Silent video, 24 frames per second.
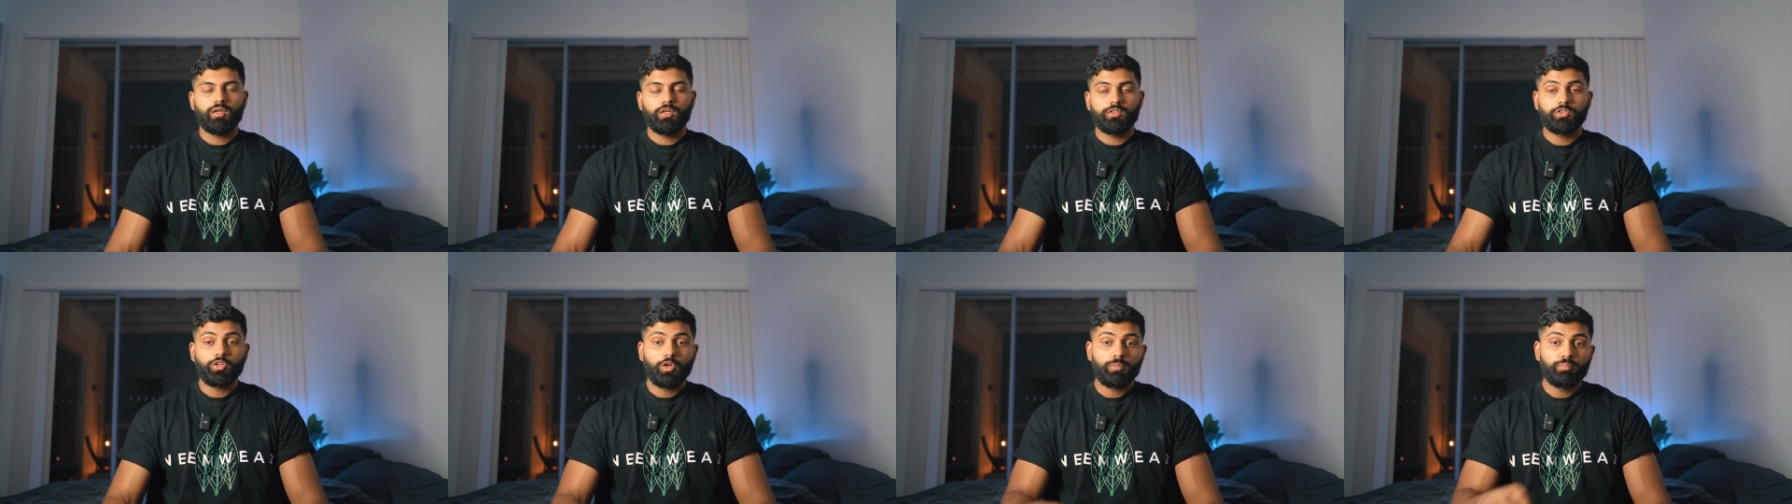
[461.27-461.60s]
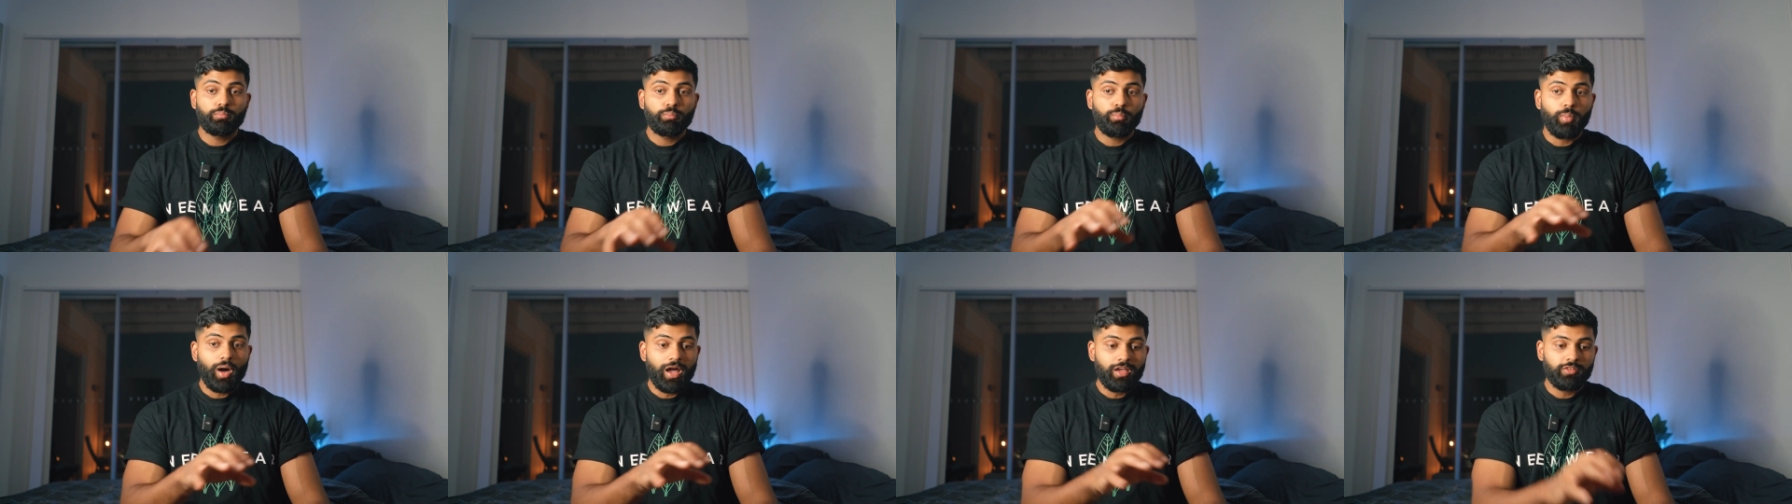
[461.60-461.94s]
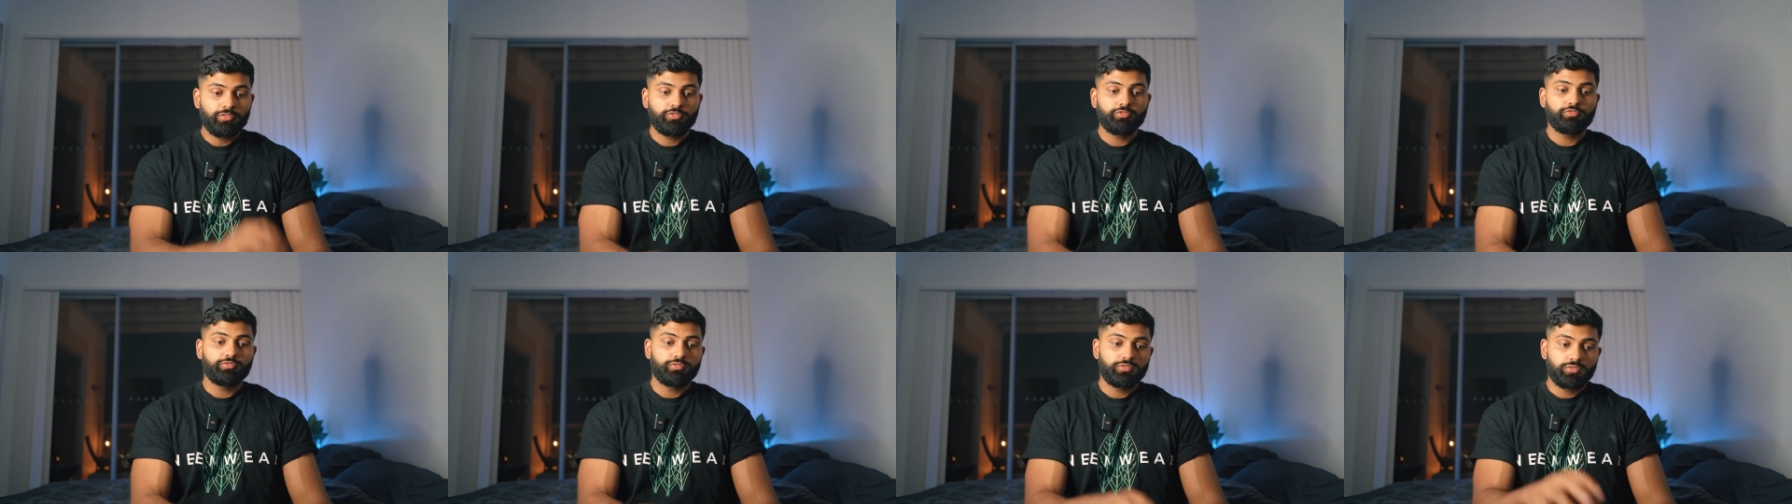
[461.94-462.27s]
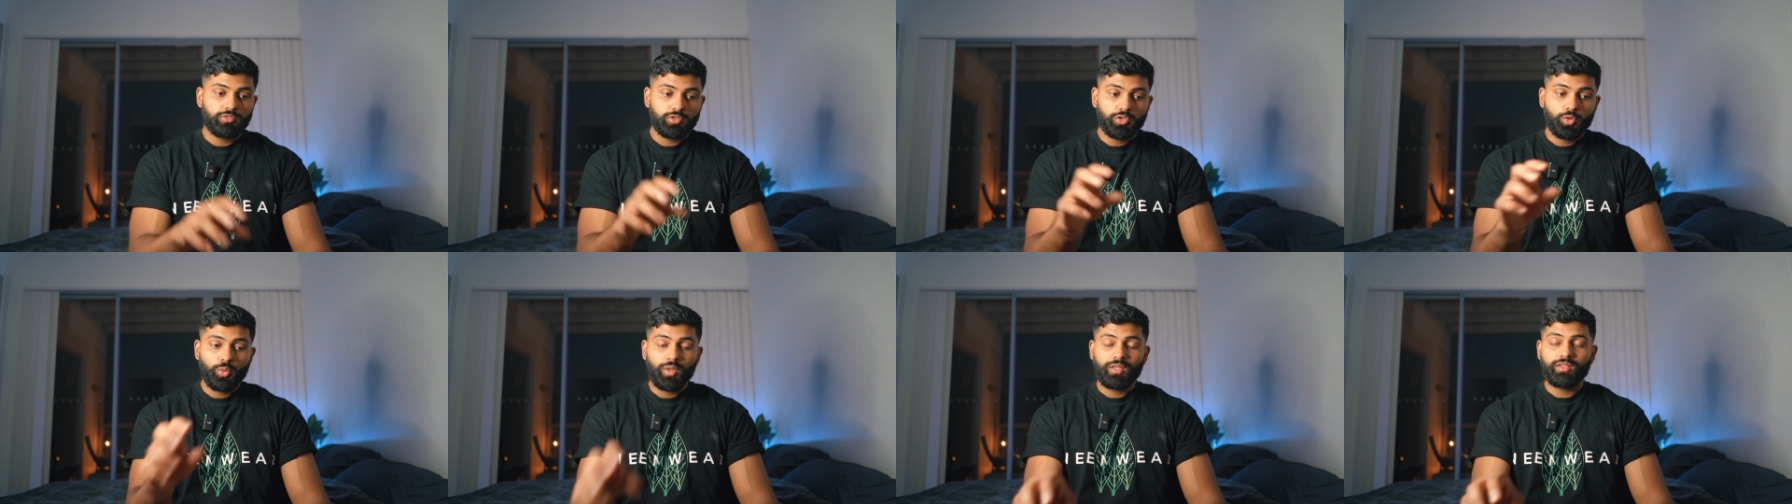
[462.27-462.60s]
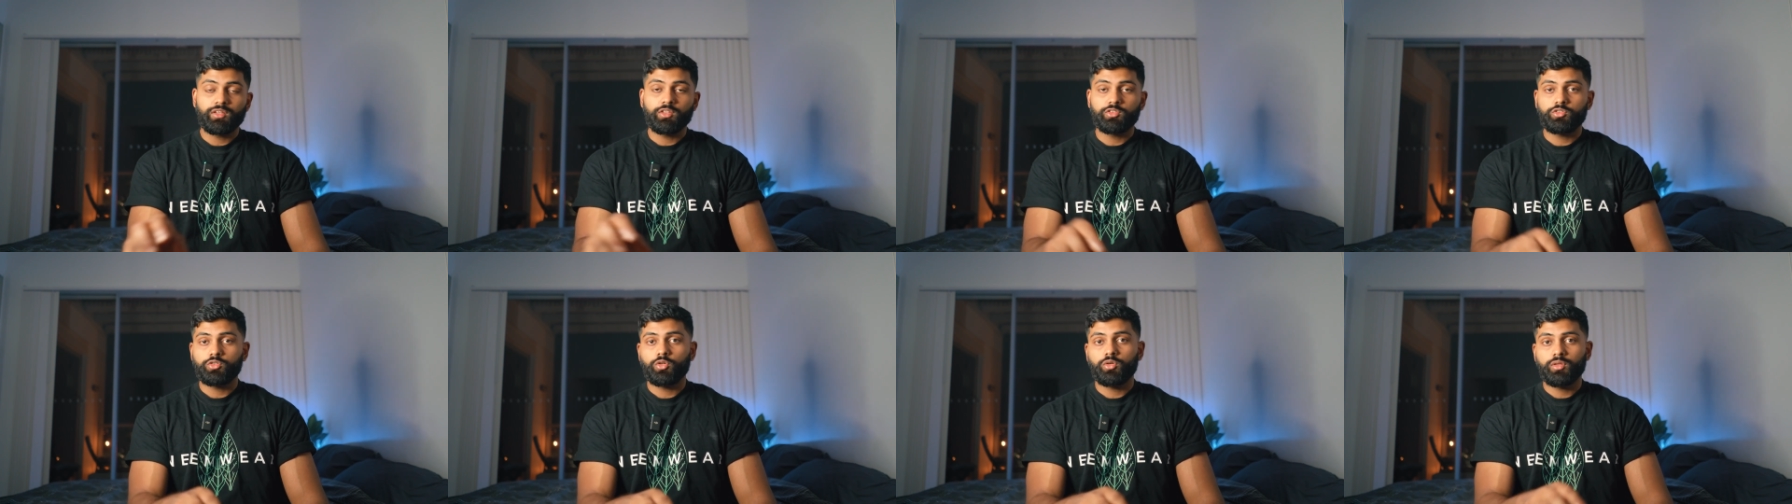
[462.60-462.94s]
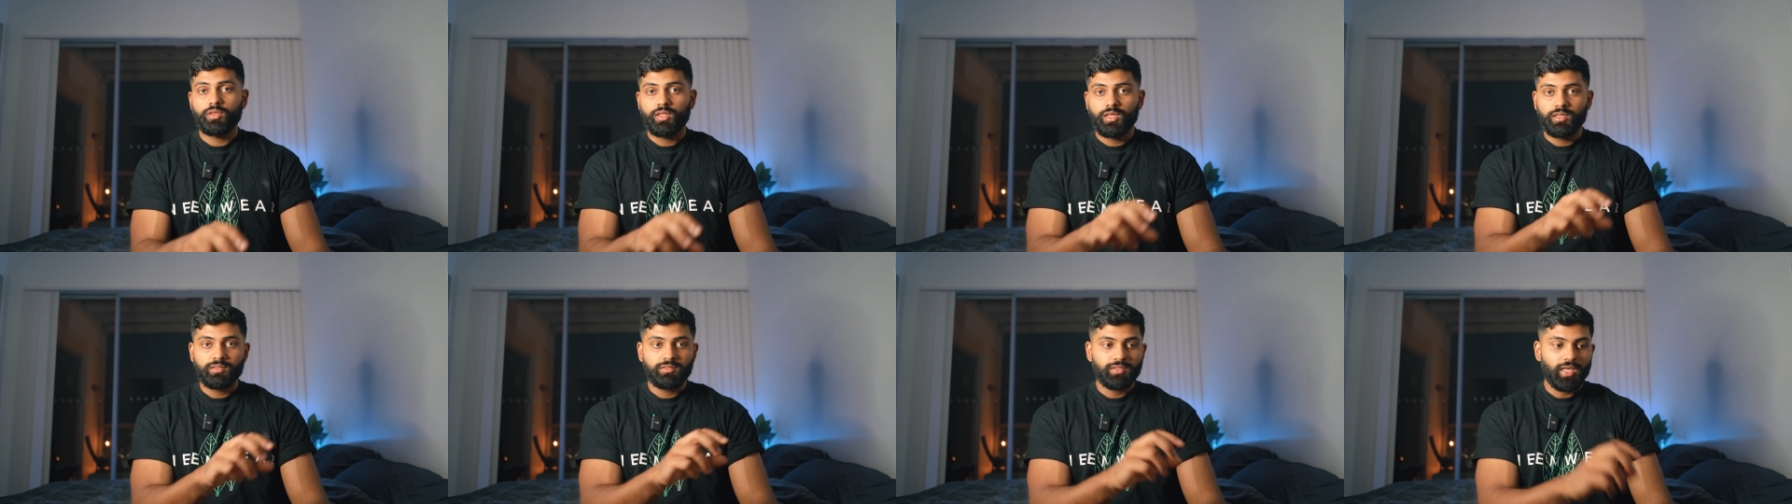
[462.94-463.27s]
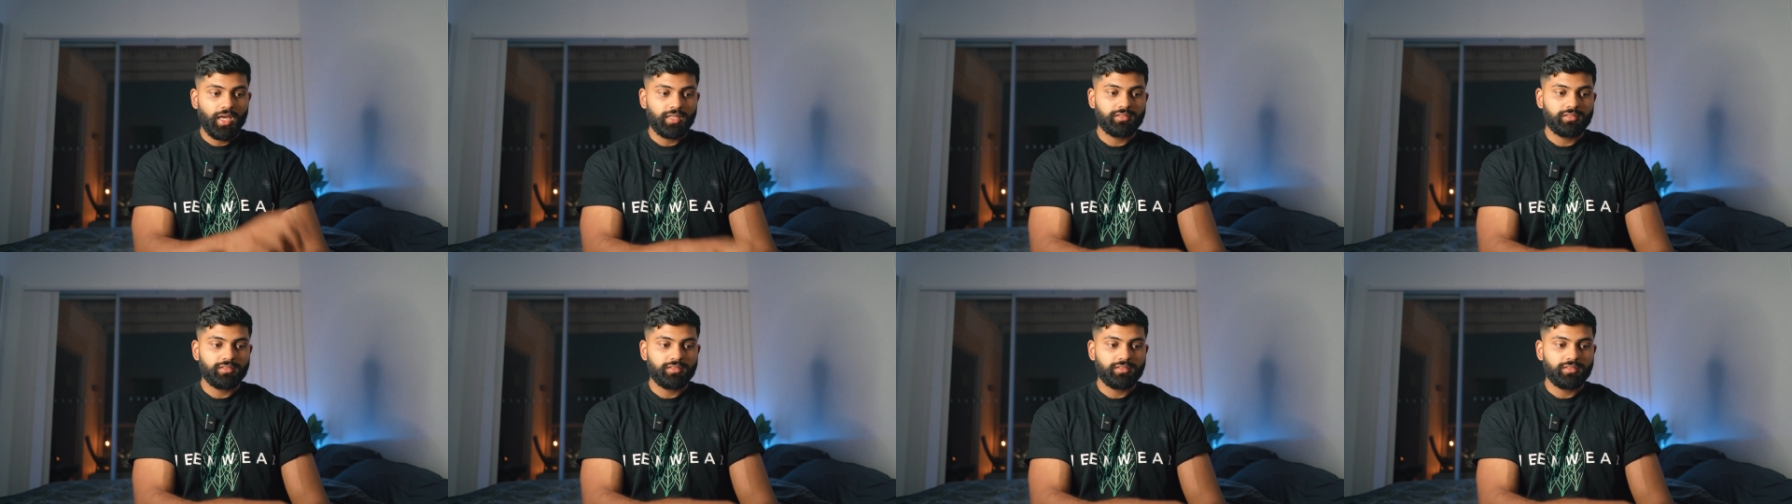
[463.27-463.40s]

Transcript: So by doing these two things,